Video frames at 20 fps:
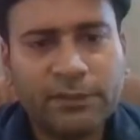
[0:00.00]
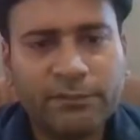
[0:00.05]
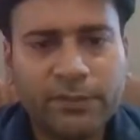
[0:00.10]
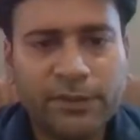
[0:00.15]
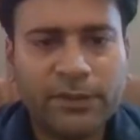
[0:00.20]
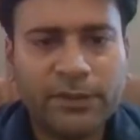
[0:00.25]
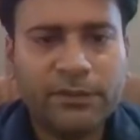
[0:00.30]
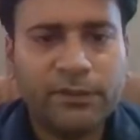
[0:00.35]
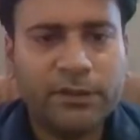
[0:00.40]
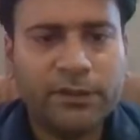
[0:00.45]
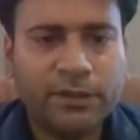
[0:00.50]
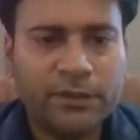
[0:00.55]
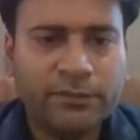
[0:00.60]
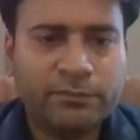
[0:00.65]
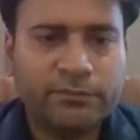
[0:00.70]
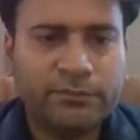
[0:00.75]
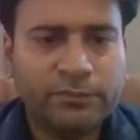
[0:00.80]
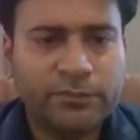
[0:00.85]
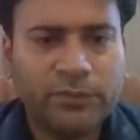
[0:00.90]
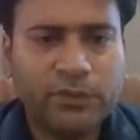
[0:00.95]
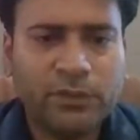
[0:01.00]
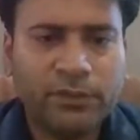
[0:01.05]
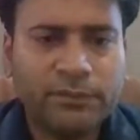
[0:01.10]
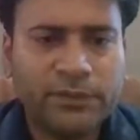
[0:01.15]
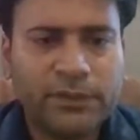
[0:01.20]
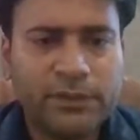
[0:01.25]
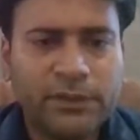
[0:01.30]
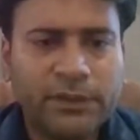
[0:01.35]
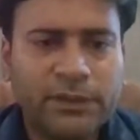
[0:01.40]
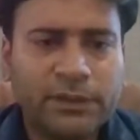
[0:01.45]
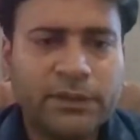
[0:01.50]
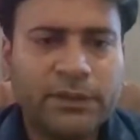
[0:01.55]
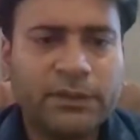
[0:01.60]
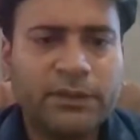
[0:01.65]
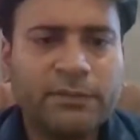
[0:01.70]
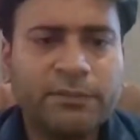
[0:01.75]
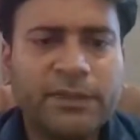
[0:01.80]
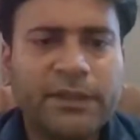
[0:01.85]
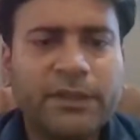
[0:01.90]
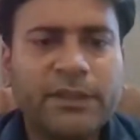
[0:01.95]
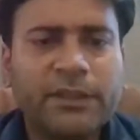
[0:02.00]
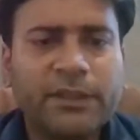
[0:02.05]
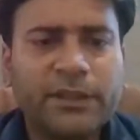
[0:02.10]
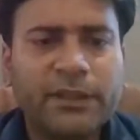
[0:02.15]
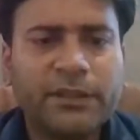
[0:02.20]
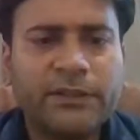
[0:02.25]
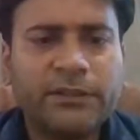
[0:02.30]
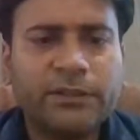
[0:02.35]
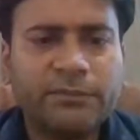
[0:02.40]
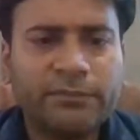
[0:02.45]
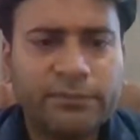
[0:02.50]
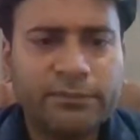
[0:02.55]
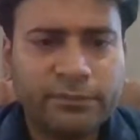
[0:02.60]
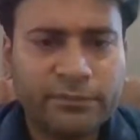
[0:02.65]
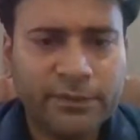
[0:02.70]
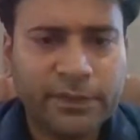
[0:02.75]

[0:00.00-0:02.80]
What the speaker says: But obviously the median range of